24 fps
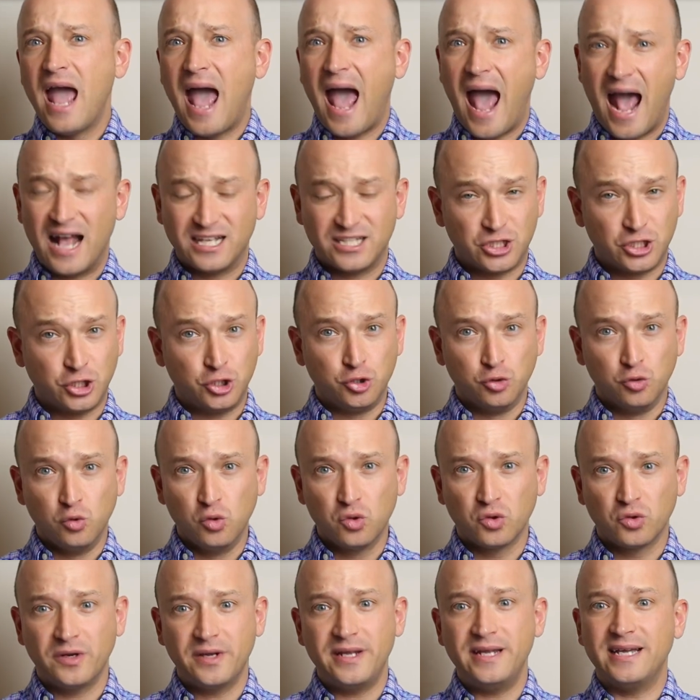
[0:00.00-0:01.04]
As
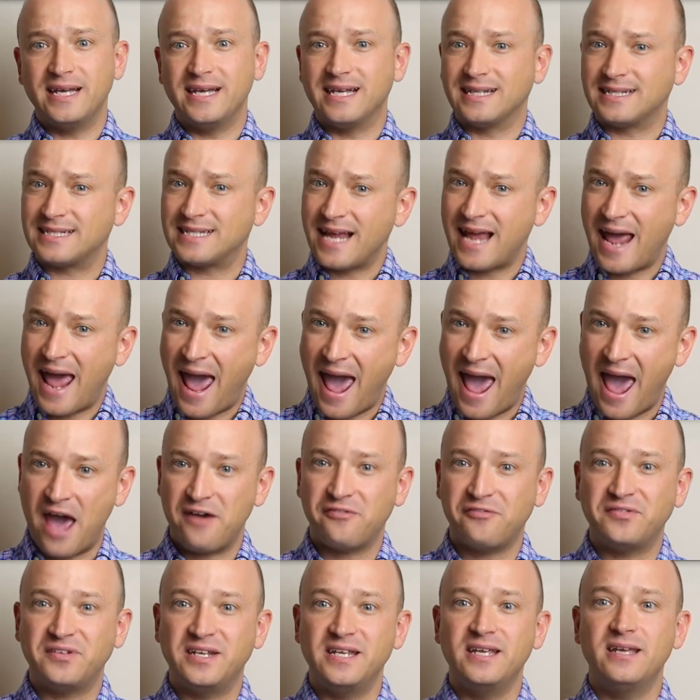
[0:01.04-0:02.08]
jewelry, it's
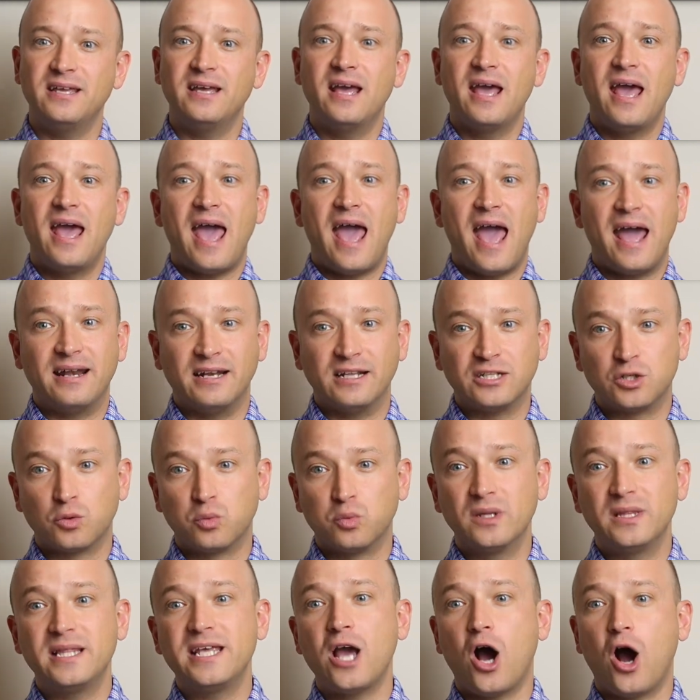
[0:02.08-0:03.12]
hefty and it's
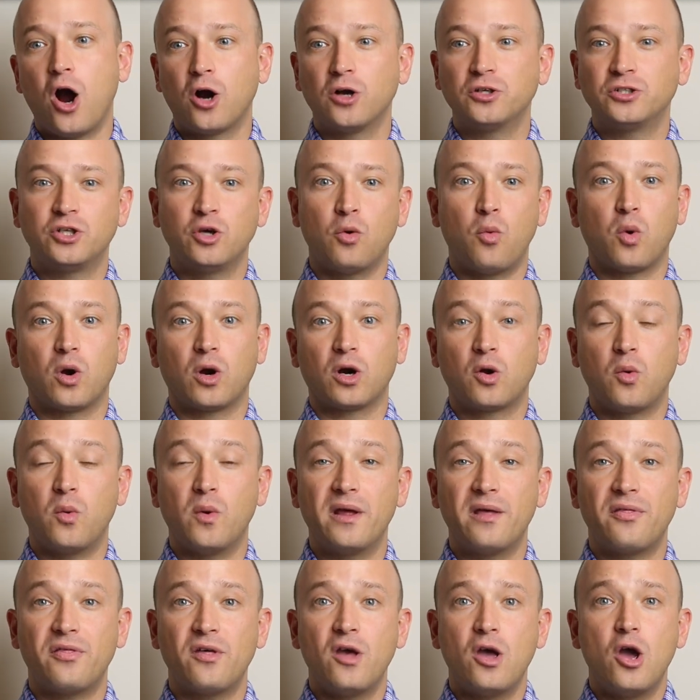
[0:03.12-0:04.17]
really hard to work
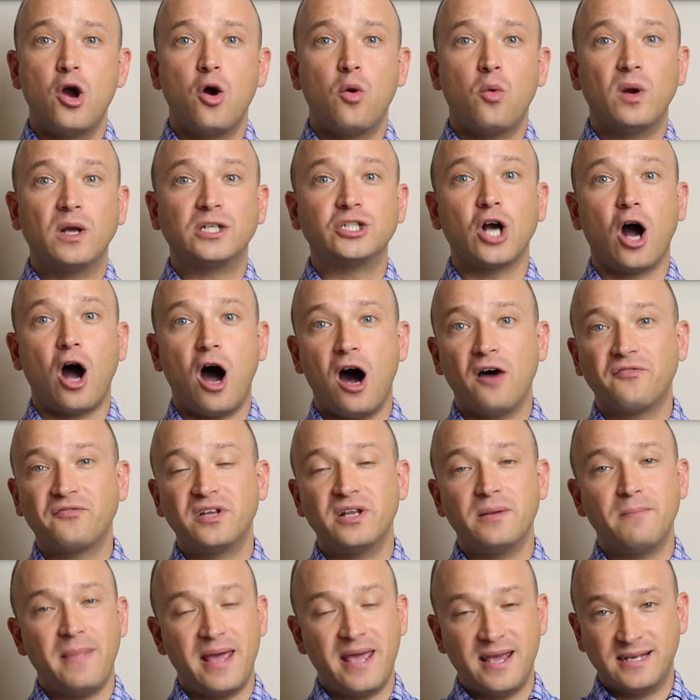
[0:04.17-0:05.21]
with, which
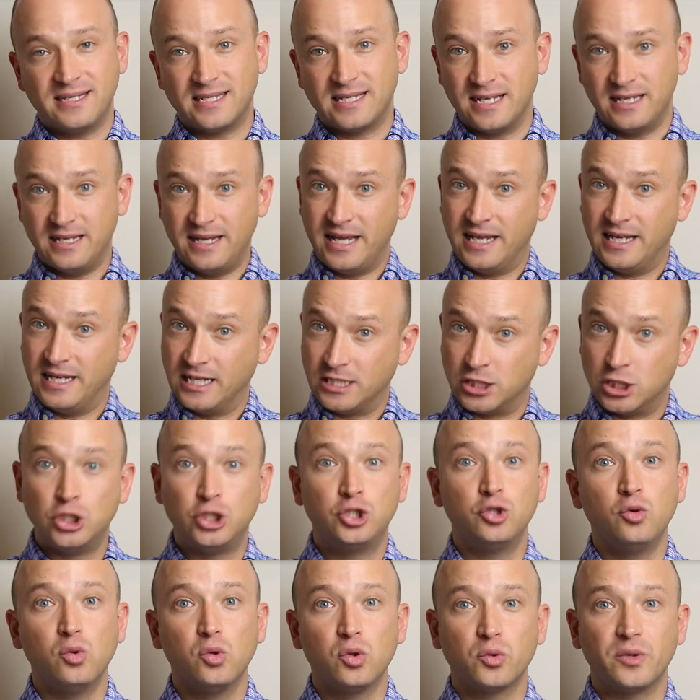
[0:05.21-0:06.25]
often makes it in its
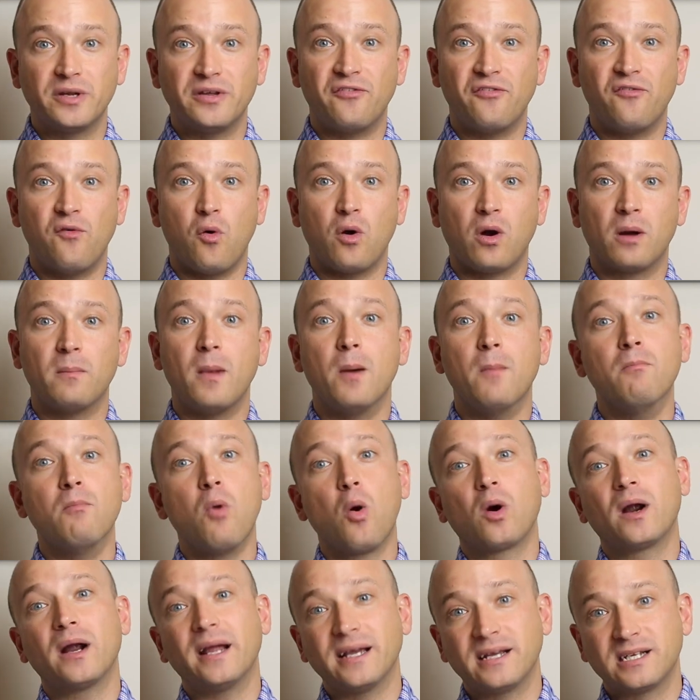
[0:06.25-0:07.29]
jewelry form
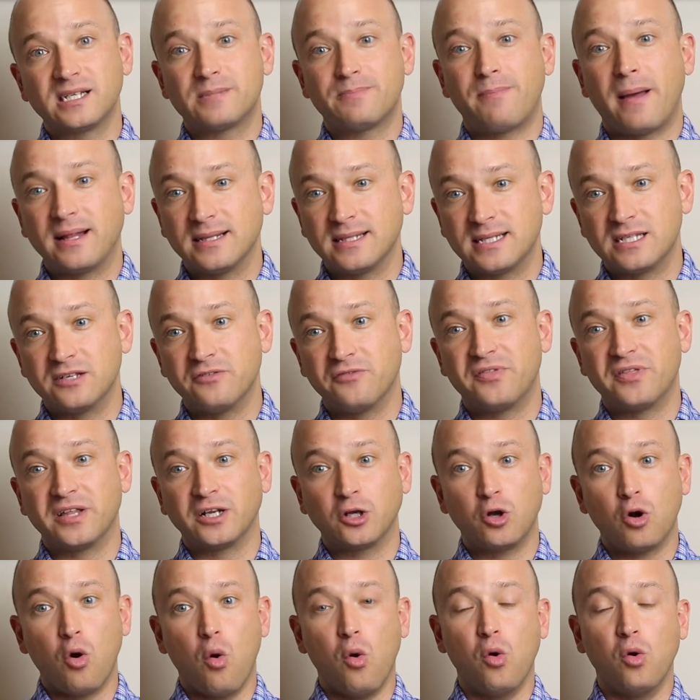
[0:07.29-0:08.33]
more expensive
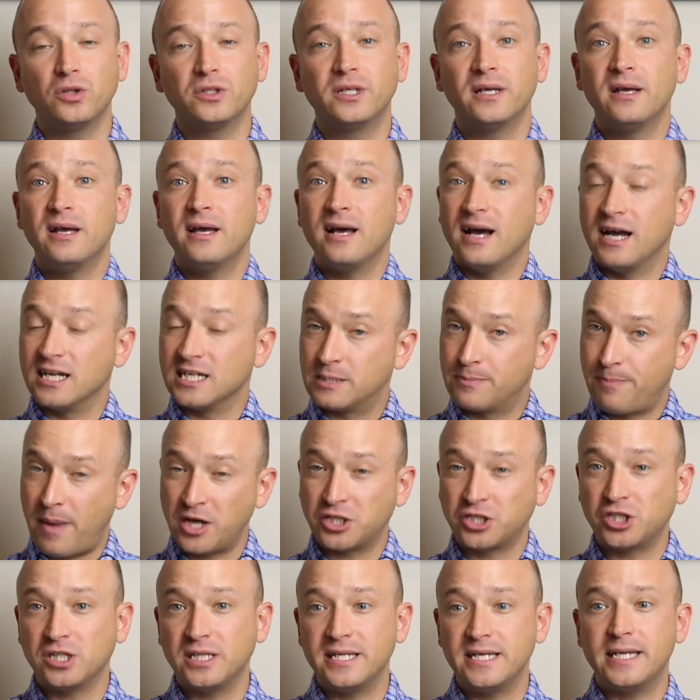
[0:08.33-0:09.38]
than gold,
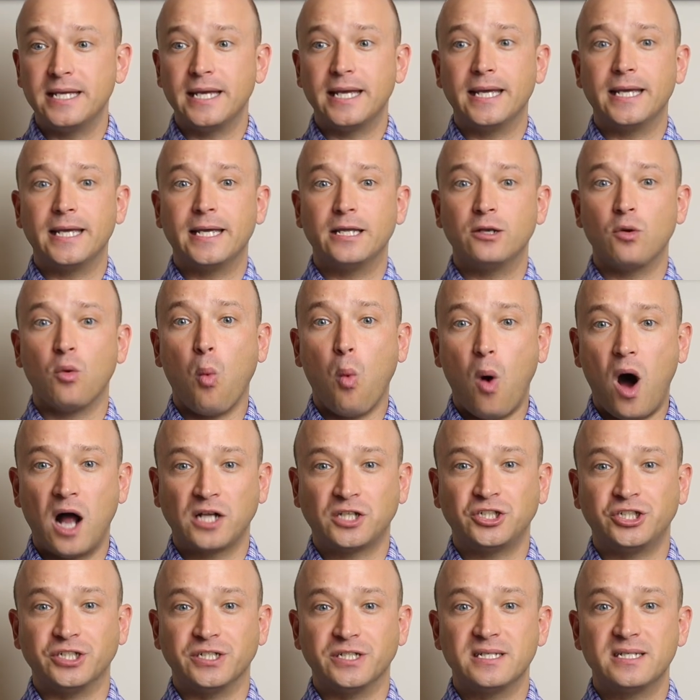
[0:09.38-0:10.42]
especially in
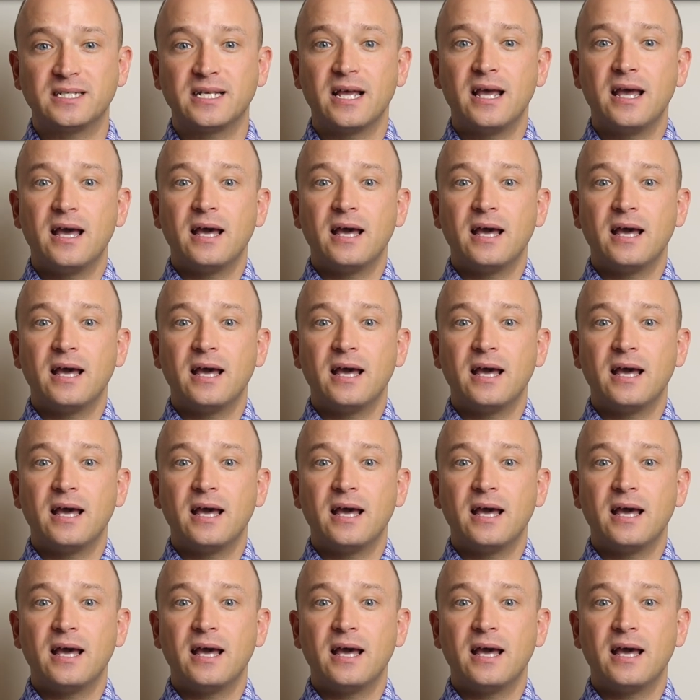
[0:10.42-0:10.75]
watches.